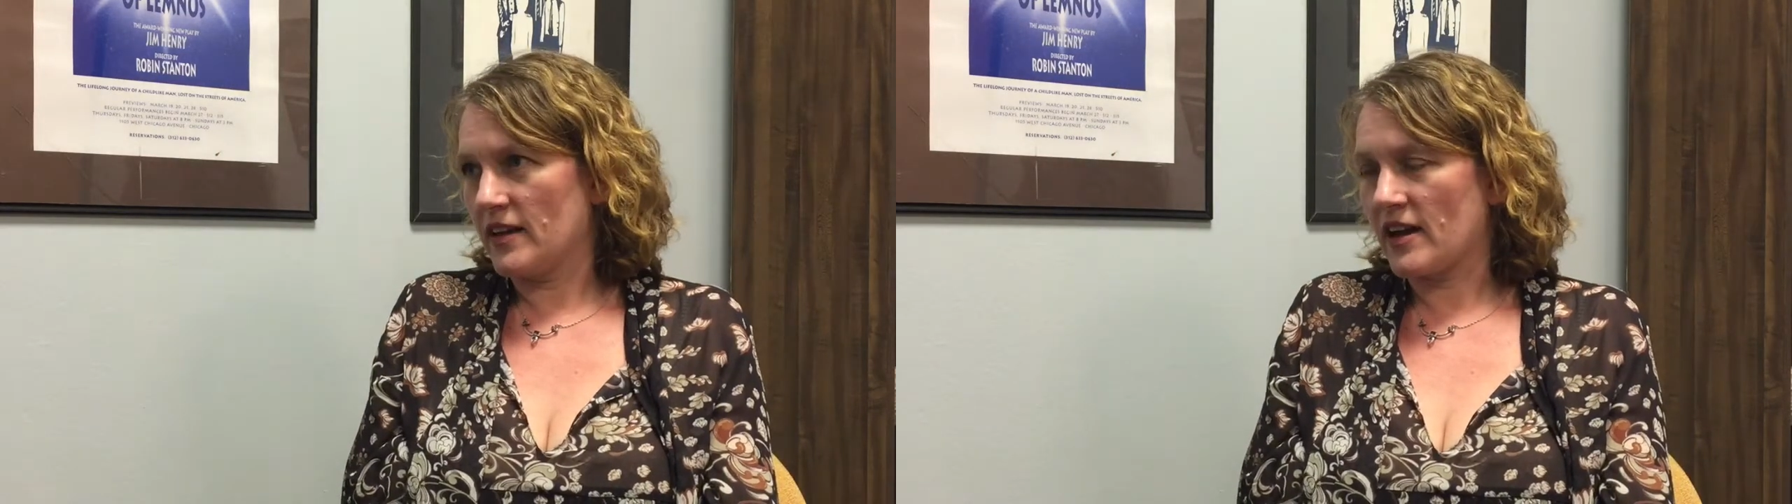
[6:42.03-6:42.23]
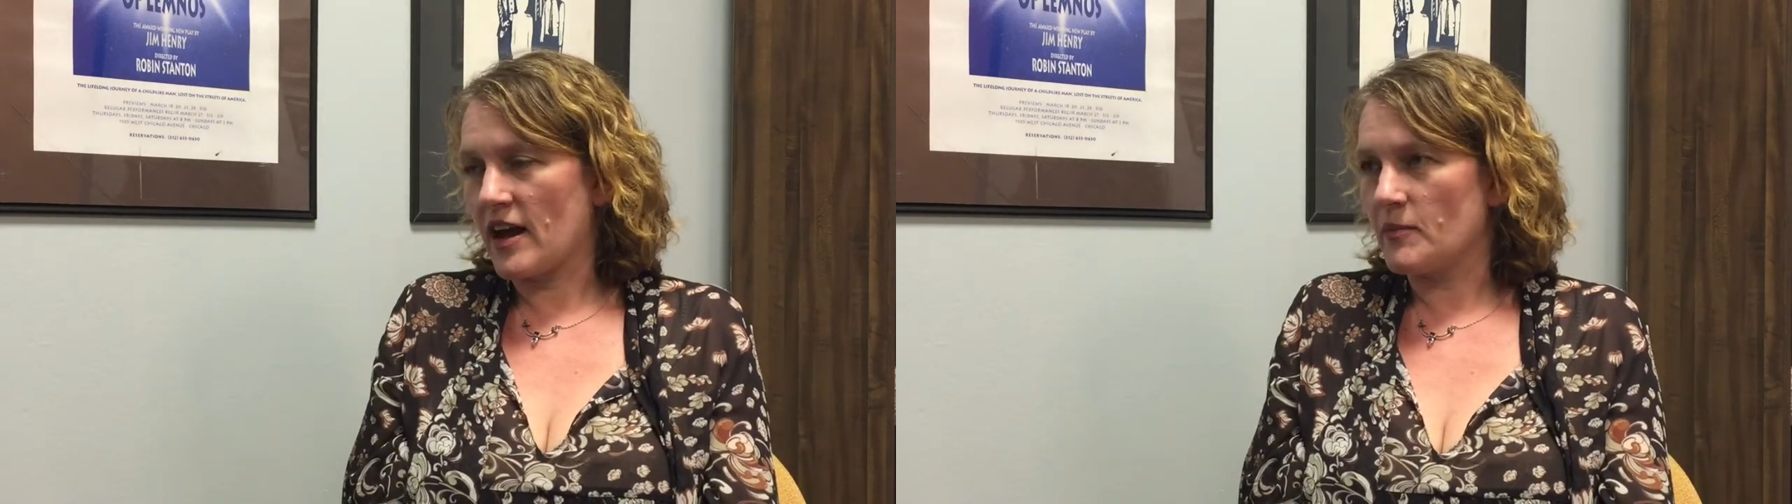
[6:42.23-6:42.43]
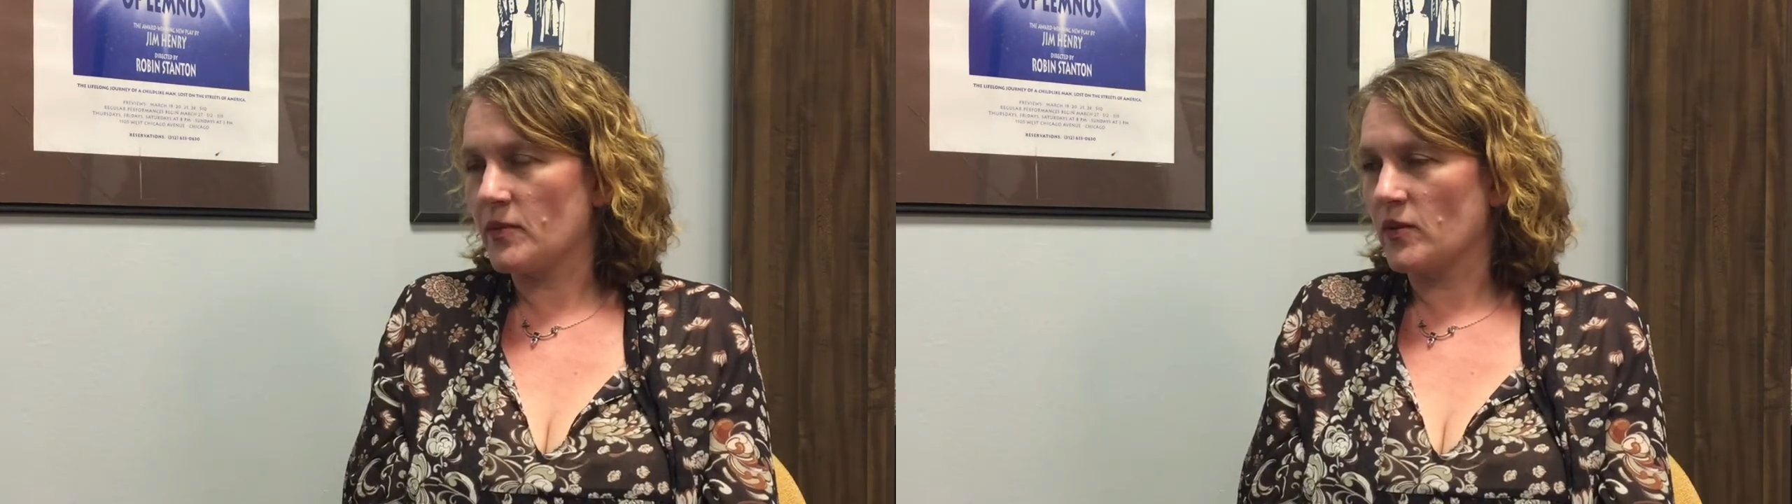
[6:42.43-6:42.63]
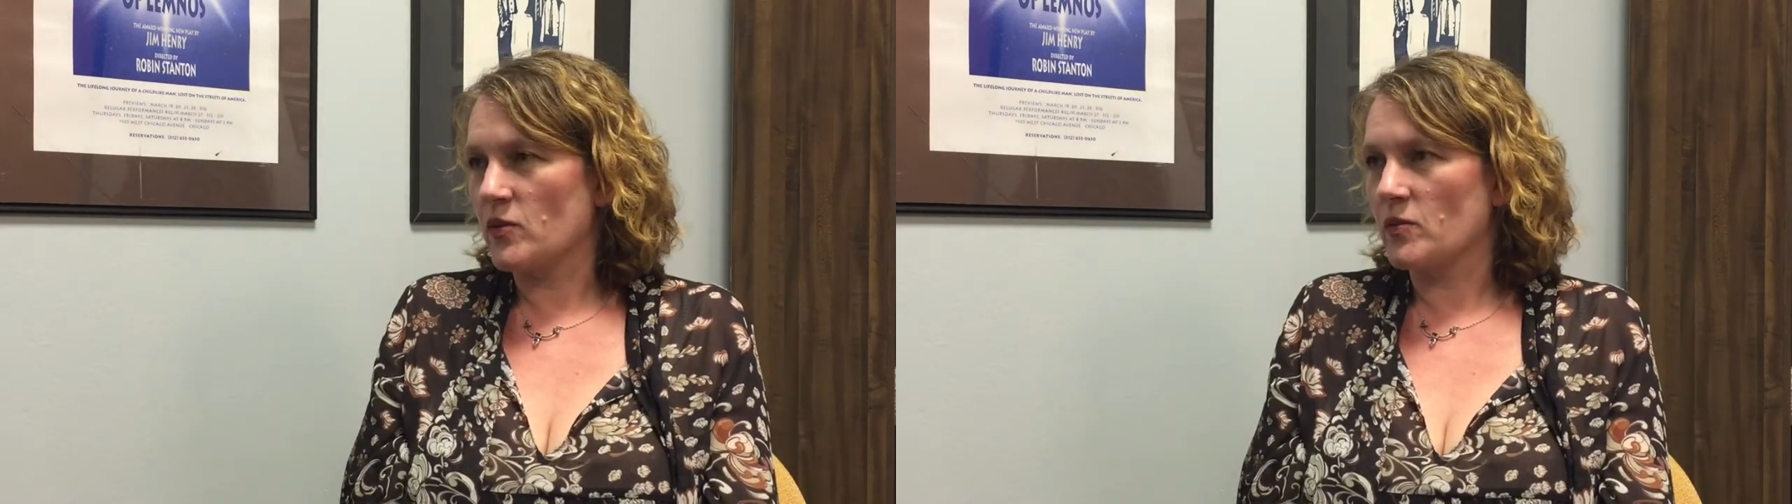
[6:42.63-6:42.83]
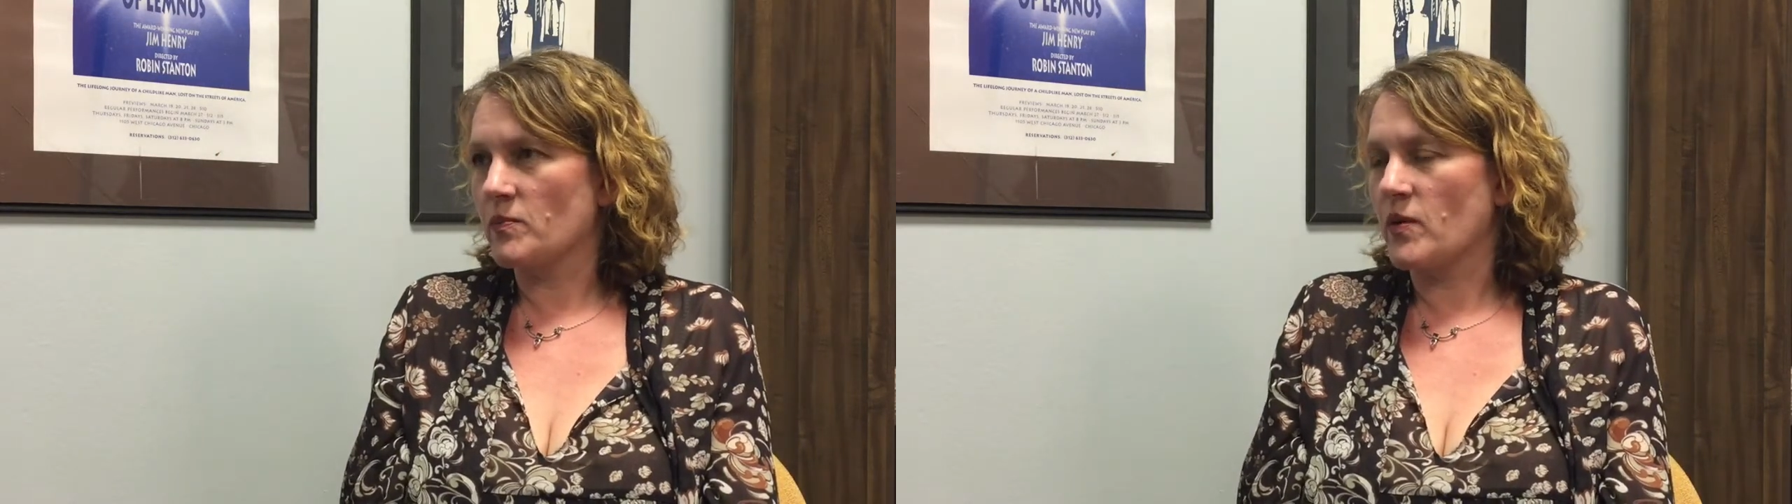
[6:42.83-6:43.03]
a couple
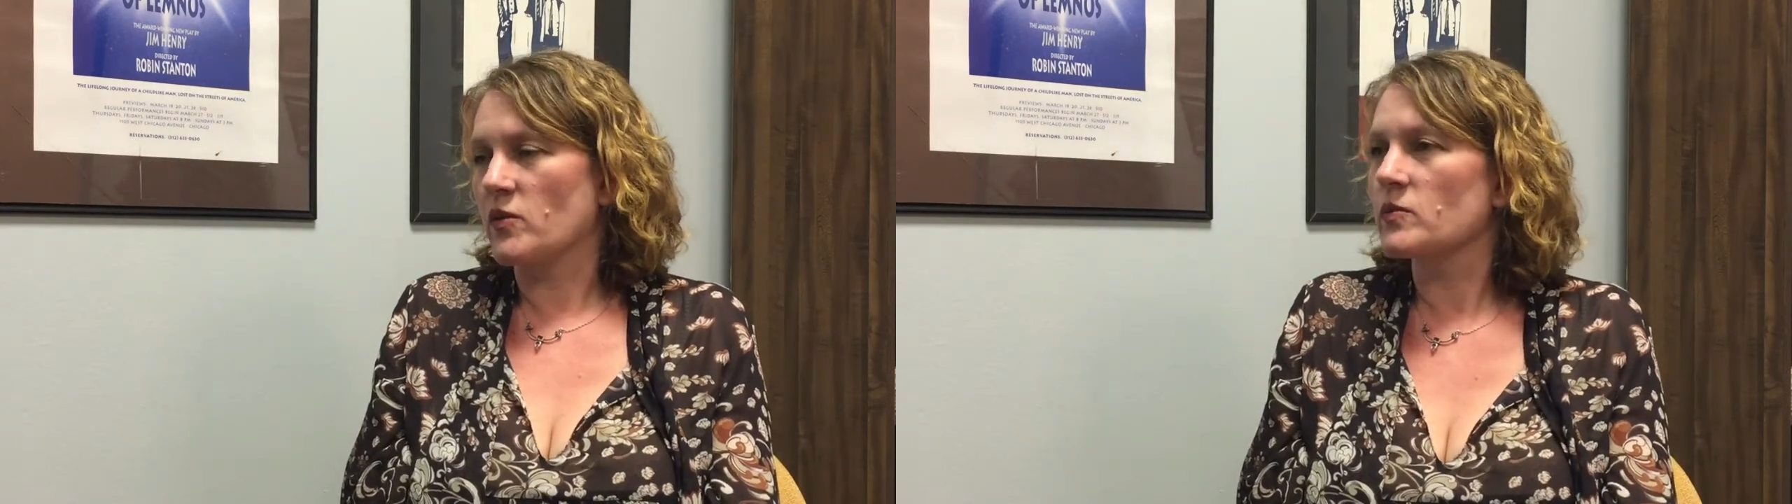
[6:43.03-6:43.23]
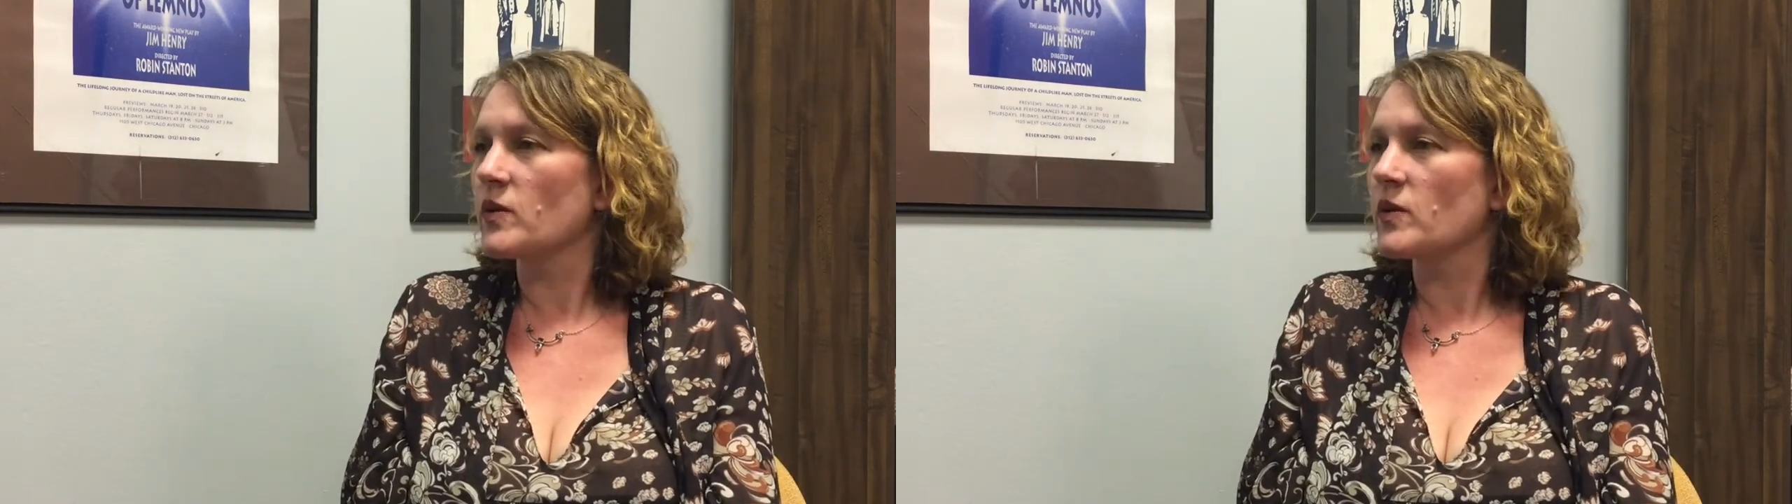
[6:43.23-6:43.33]
who both